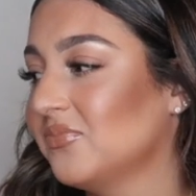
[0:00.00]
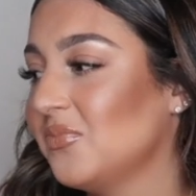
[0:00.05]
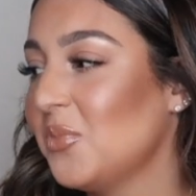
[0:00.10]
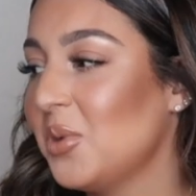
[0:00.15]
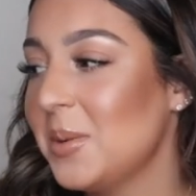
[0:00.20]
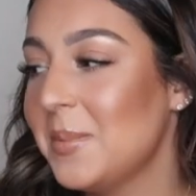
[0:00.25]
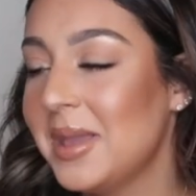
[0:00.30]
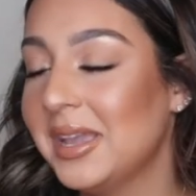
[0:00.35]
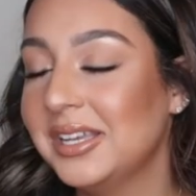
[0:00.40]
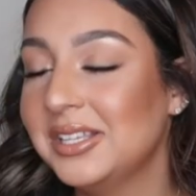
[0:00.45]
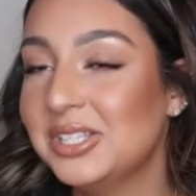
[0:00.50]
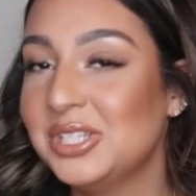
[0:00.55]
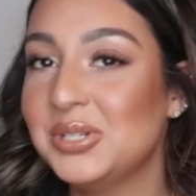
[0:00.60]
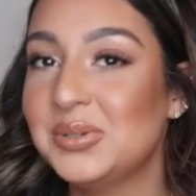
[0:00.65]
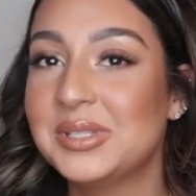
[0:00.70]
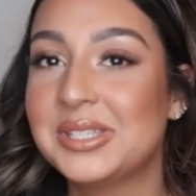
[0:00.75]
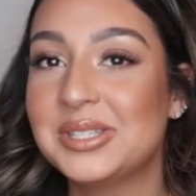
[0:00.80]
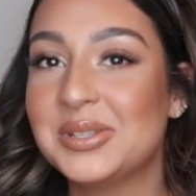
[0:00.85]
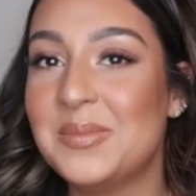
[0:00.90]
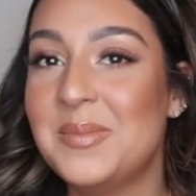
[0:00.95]
what am I gonna do
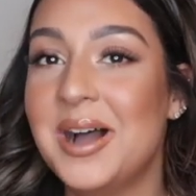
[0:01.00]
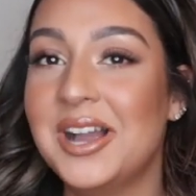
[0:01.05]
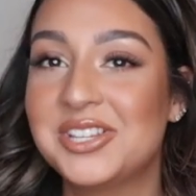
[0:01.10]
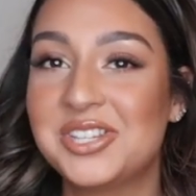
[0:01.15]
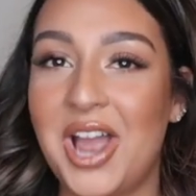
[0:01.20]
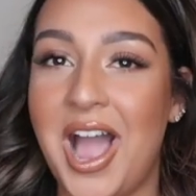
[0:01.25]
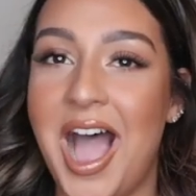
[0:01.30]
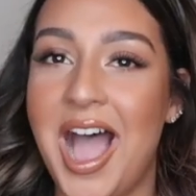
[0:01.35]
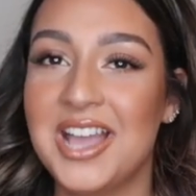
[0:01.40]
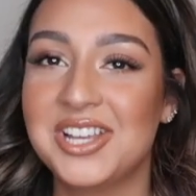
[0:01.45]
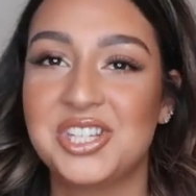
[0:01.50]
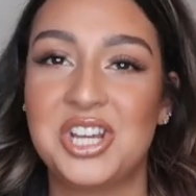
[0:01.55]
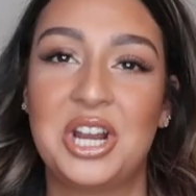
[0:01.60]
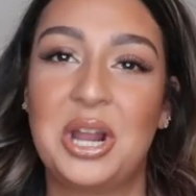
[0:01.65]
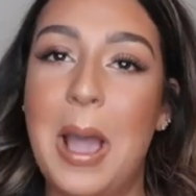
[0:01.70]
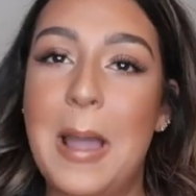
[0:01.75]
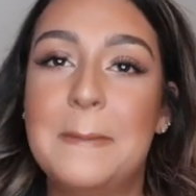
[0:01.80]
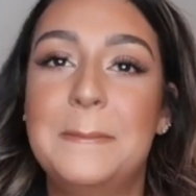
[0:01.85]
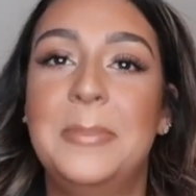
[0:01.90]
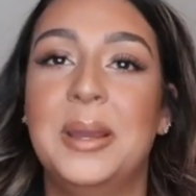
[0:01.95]
with so much
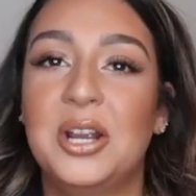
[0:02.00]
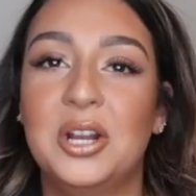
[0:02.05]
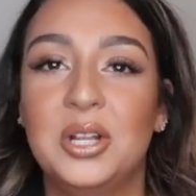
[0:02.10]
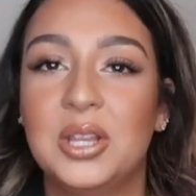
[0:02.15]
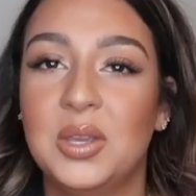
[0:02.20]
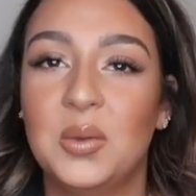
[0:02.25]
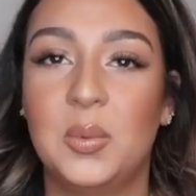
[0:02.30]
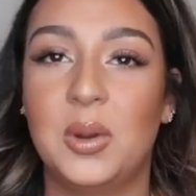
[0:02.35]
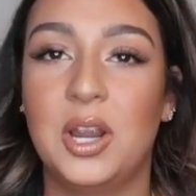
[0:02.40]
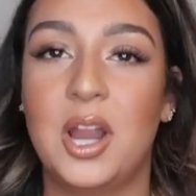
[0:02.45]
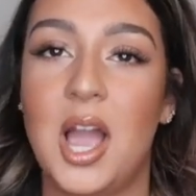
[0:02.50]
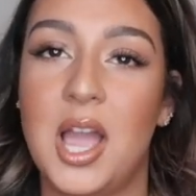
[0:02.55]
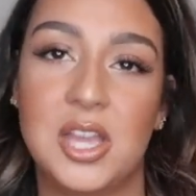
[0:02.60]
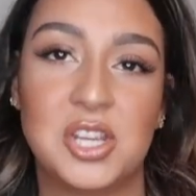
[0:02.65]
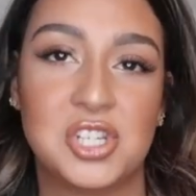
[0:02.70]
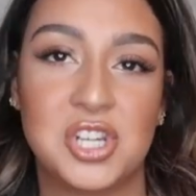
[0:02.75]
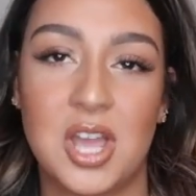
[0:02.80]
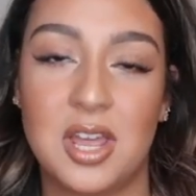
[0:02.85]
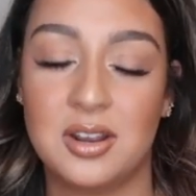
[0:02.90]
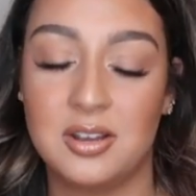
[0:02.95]
eyeshadow? I barely wear
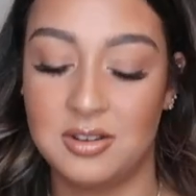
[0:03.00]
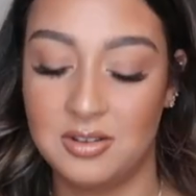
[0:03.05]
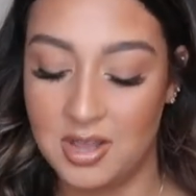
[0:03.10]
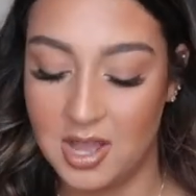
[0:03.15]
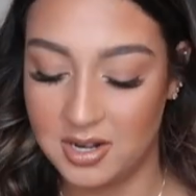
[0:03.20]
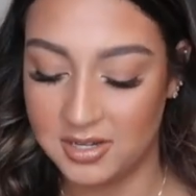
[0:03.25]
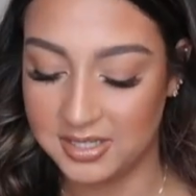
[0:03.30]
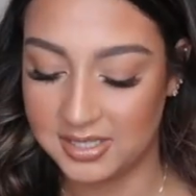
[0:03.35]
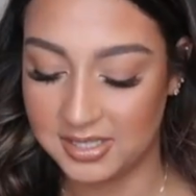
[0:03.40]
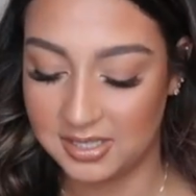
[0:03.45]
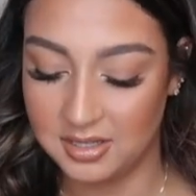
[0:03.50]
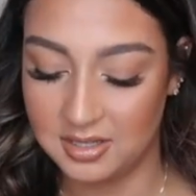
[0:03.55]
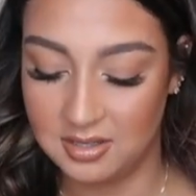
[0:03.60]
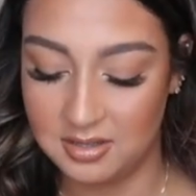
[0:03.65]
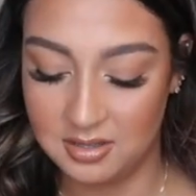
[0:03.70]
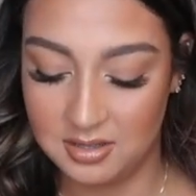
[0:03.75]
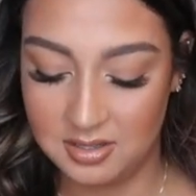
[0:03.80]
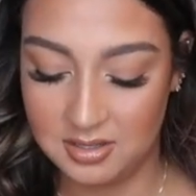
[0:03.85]
eyeshadow, honestly.